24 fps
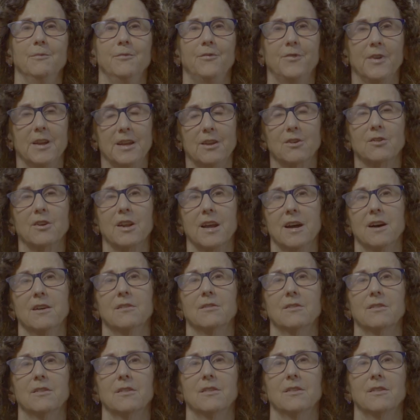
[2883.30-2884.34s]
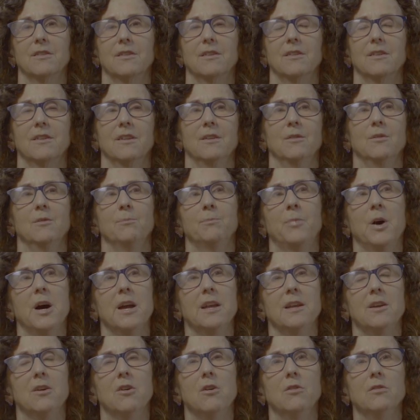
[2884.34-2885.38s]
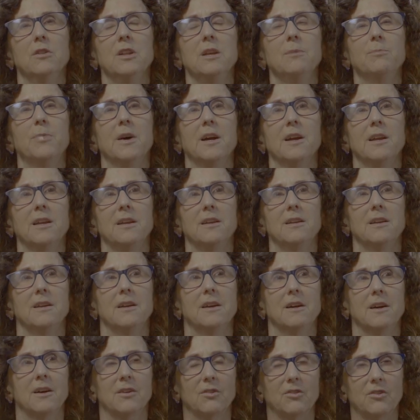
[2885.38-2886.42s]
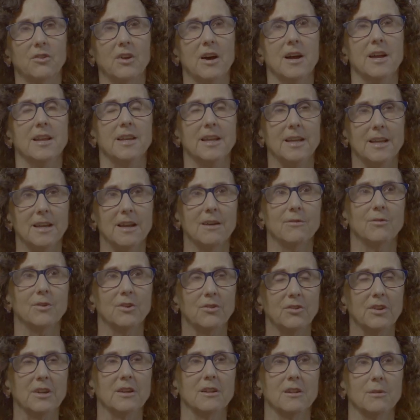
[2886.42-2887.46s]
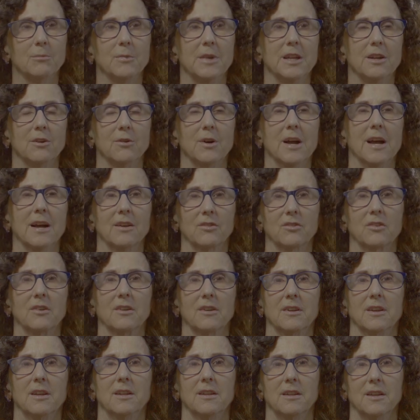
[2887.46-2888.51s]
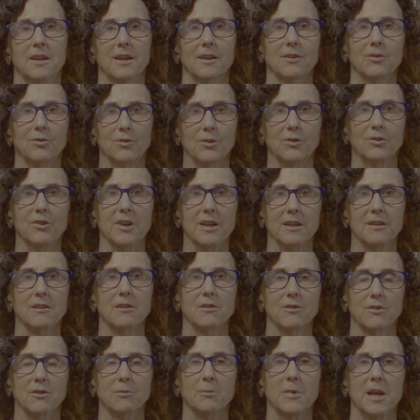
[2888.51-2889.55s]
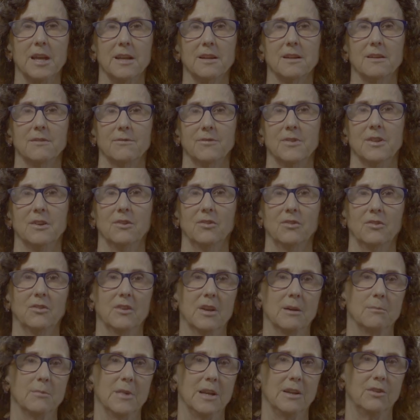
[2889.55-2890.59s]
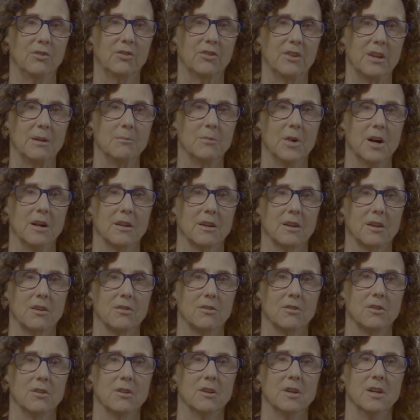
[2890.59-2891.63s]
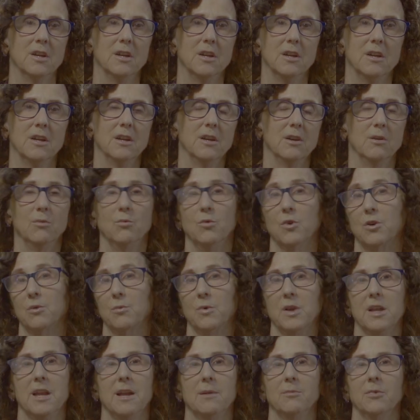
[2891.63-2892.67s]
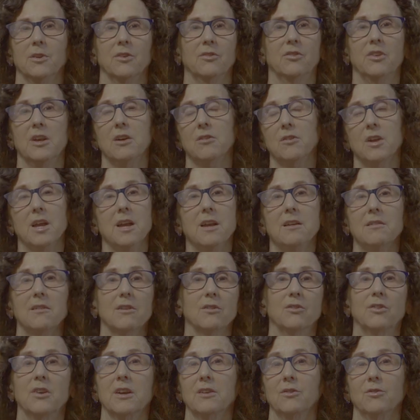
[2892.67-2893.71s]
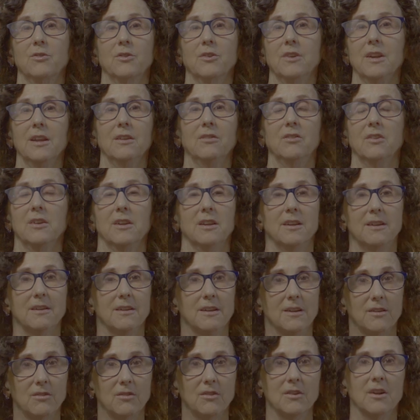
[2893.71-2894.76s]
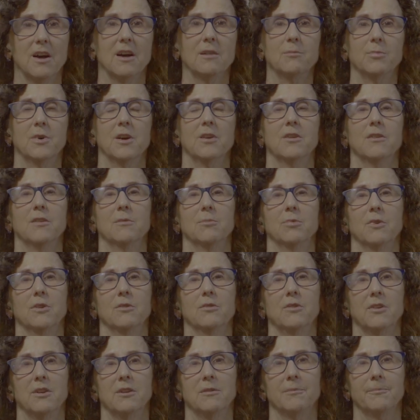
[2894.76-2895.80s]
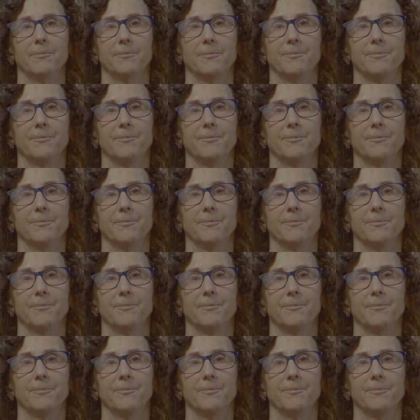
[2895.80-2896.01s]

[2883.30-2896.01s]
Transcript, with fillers: figured out by only by assigning every single amino acid in the extracellular domain of this MHC molecule were we able to say, okay, there's extra density. It's not part of the protein.